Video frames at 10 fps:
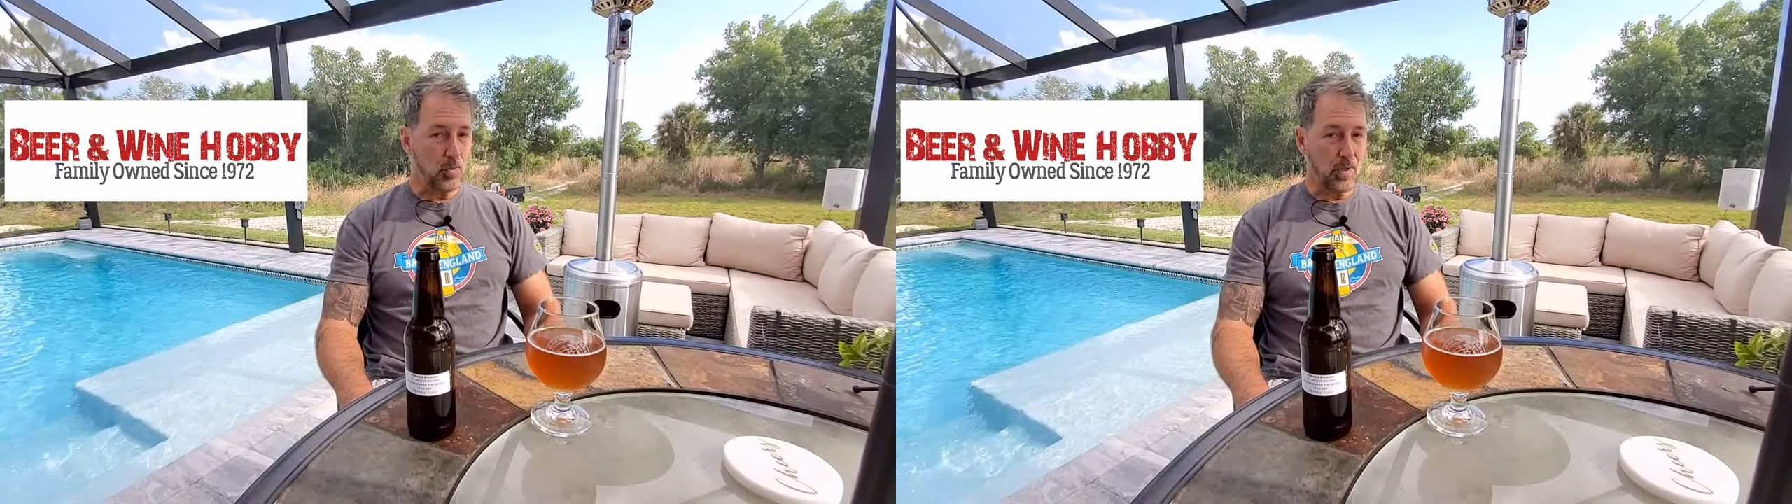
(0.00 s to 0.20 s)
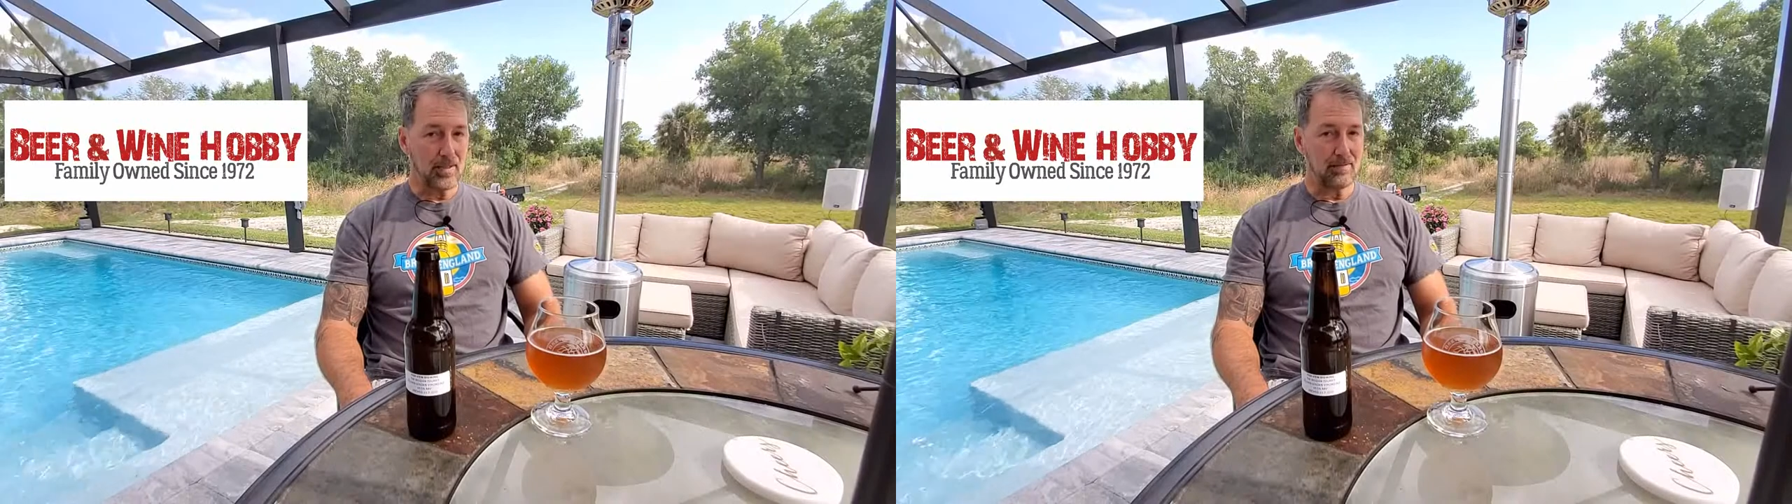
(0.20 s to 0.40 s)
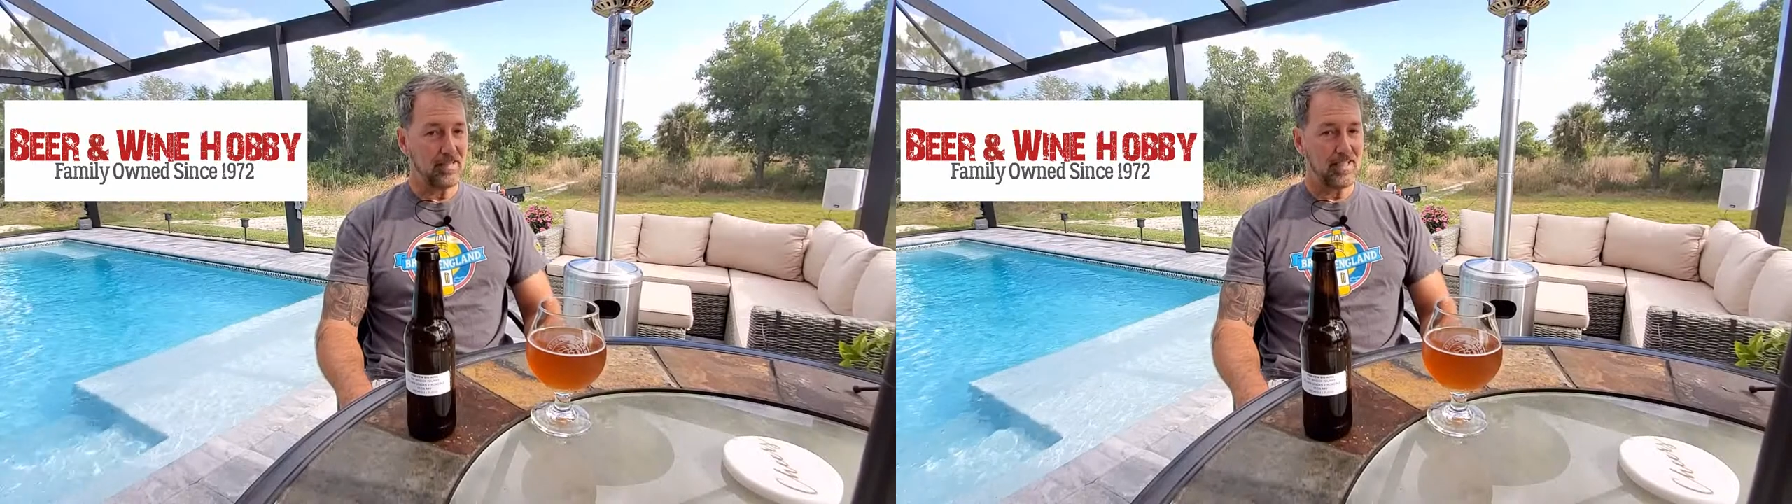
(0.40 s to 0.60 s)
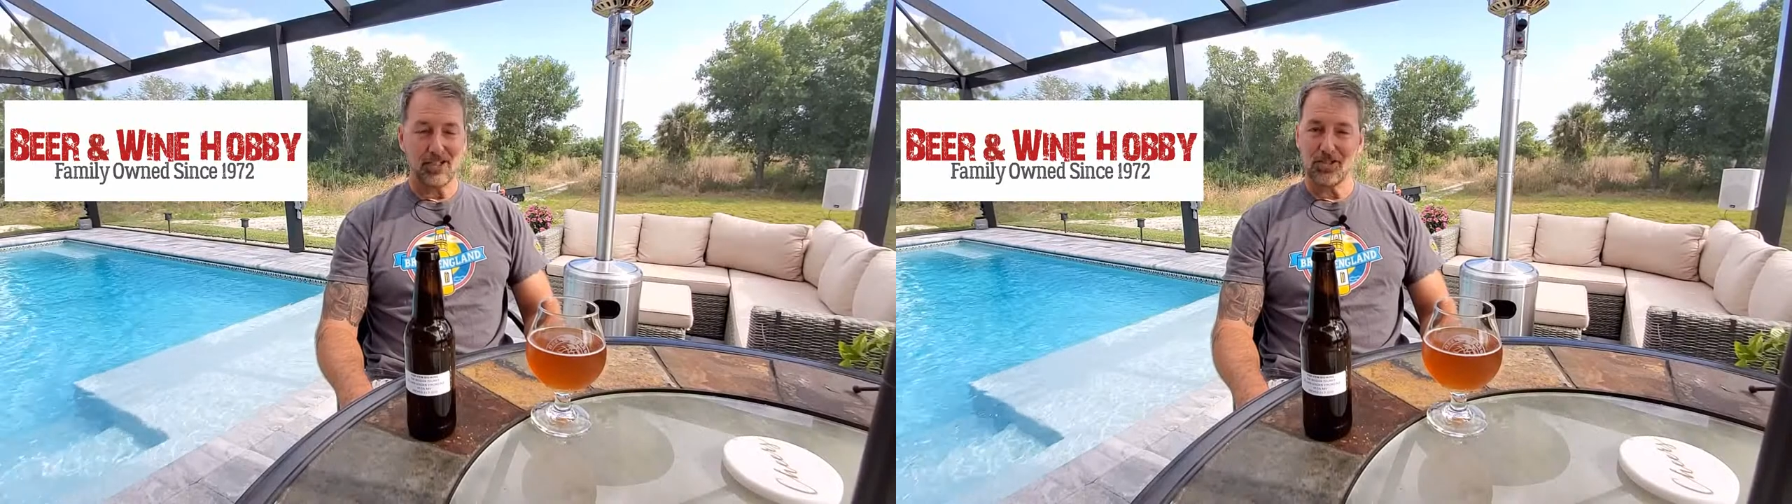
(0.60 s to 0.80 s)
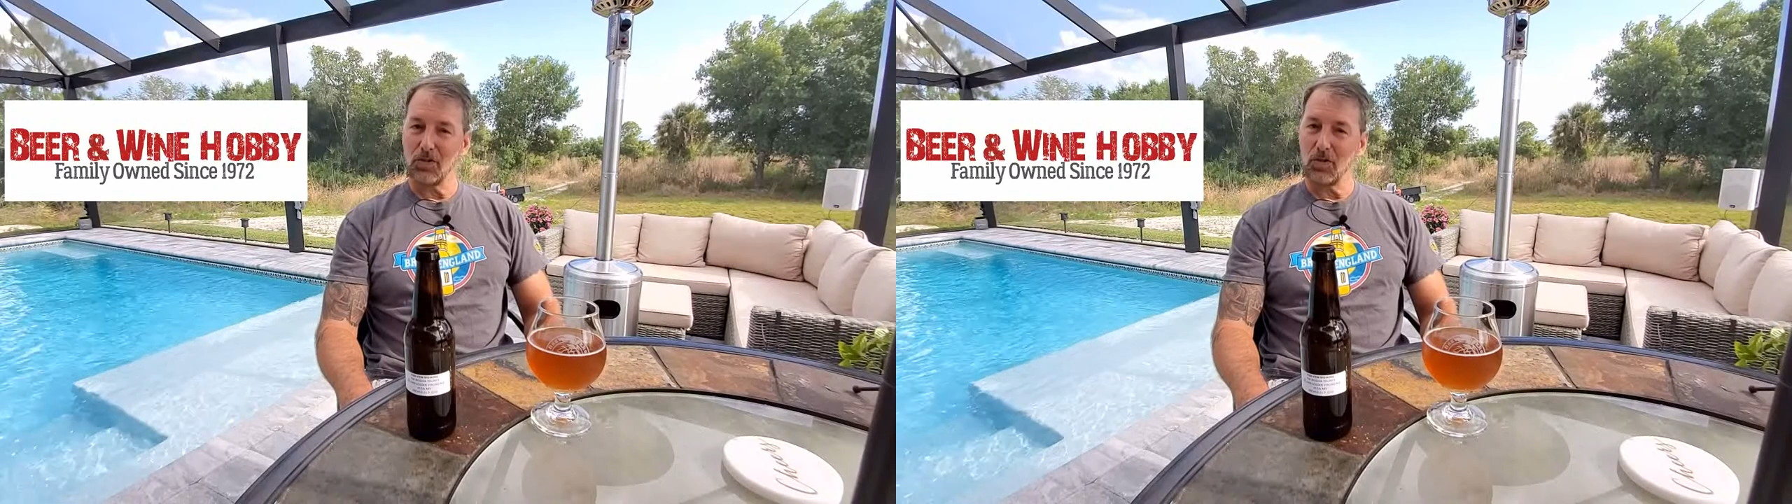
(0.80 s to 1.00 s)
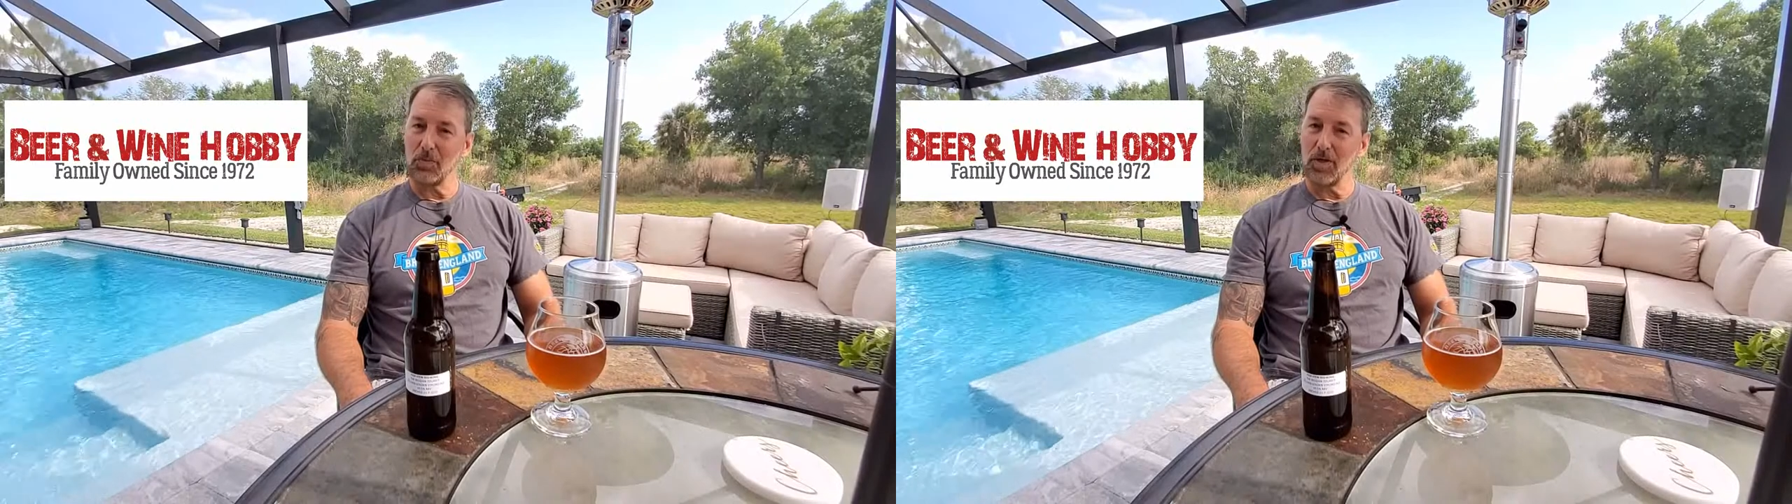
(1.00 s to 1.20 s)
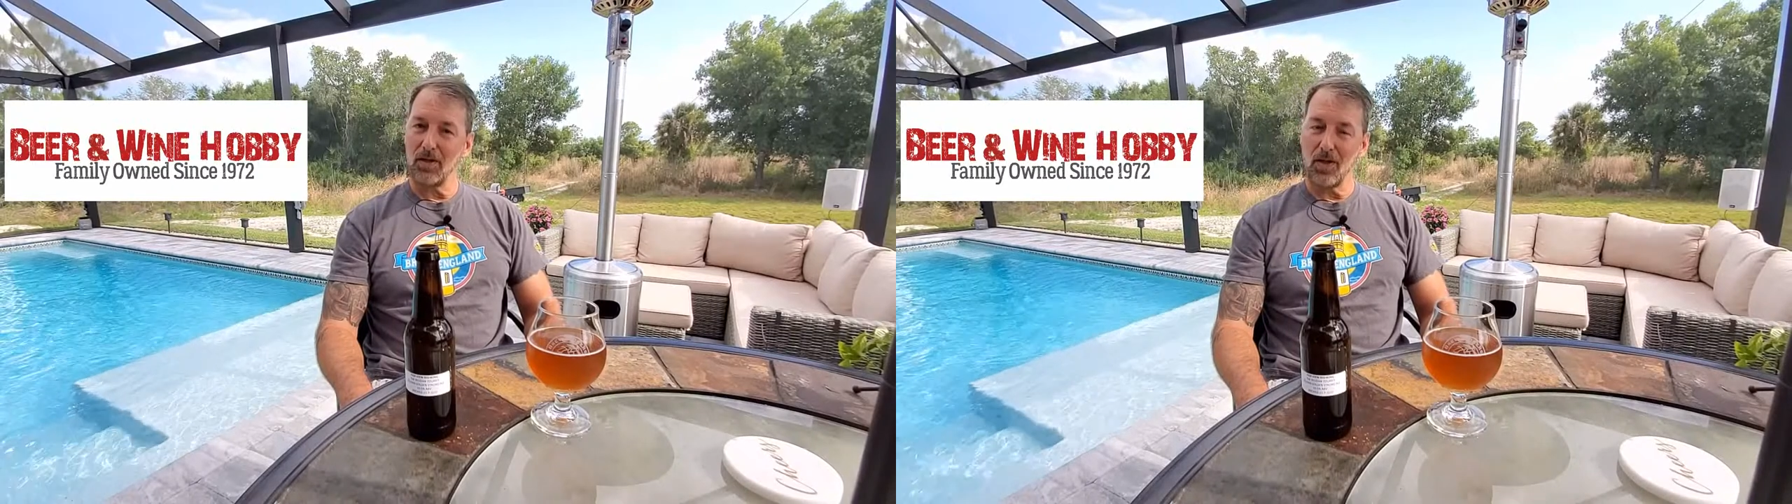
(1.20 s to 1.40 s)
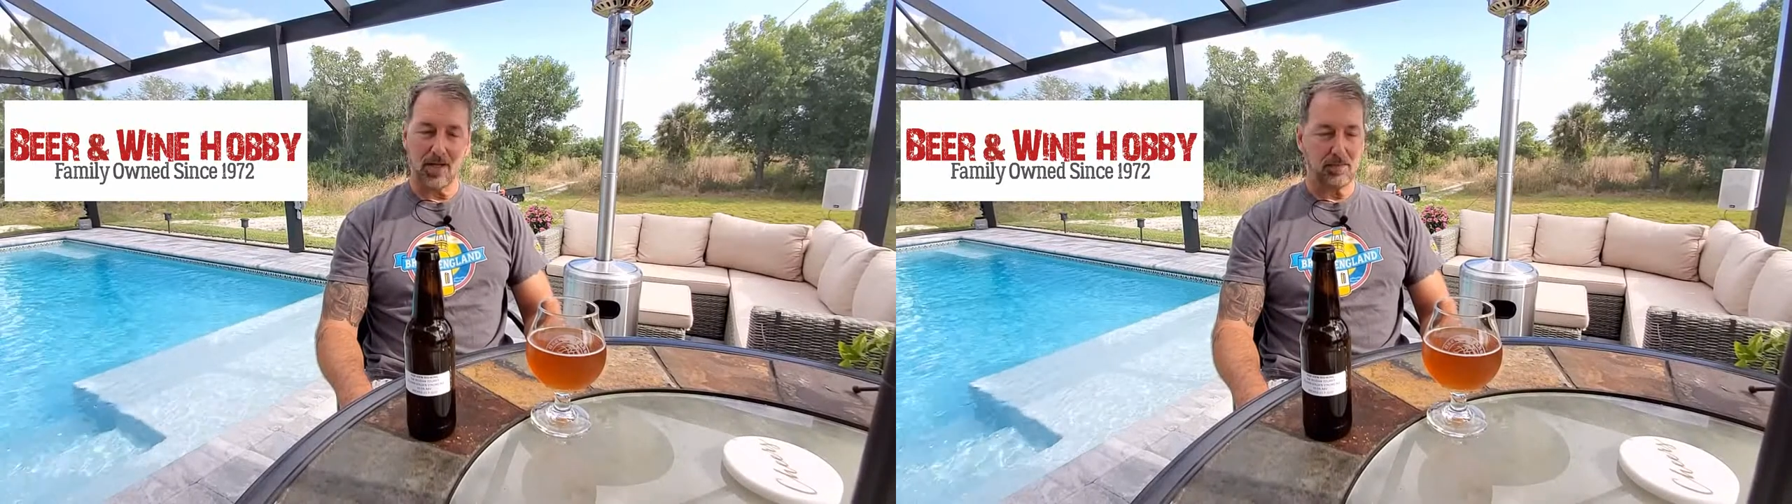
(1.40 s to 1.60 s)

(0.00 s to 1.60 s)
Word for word: win, it's a little bit of luck,